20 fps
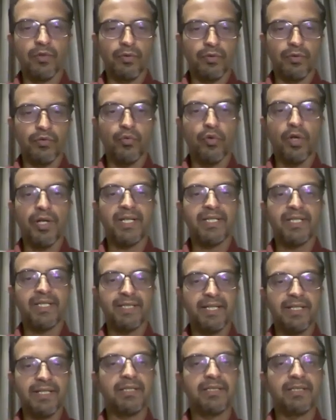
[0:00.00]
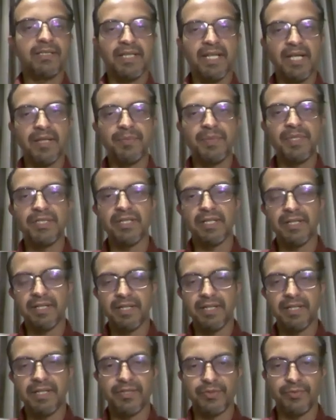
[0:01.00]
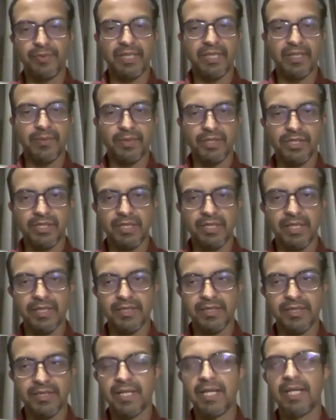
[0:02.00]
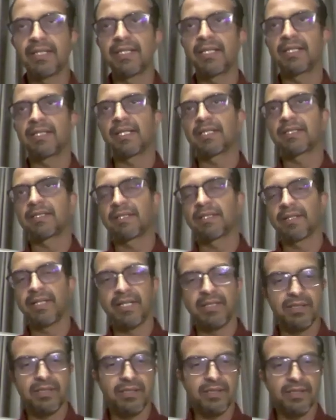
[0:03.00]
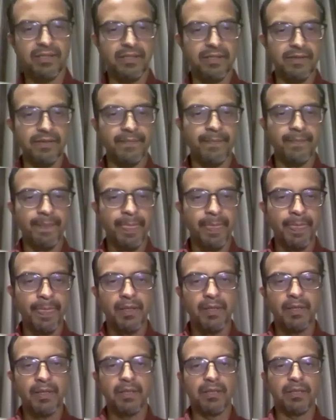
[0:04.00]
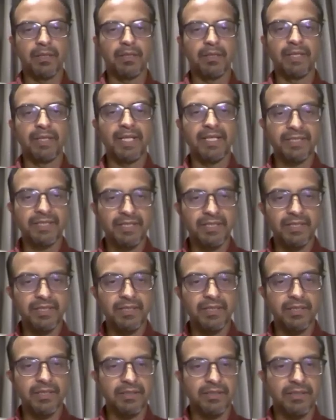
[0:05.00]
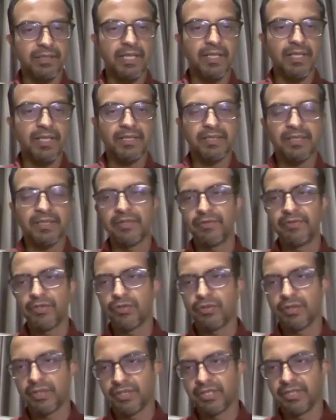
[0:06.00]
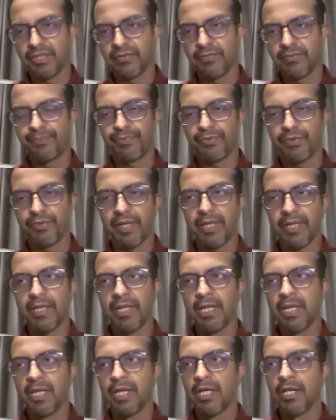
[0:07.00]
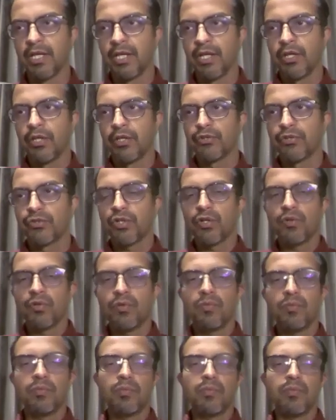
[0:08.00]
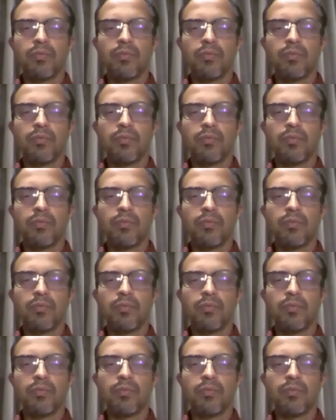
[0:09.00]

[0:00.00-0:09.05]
what extent the IP generated has been commercialized. And I think that's a great next target that we should achieve, right? So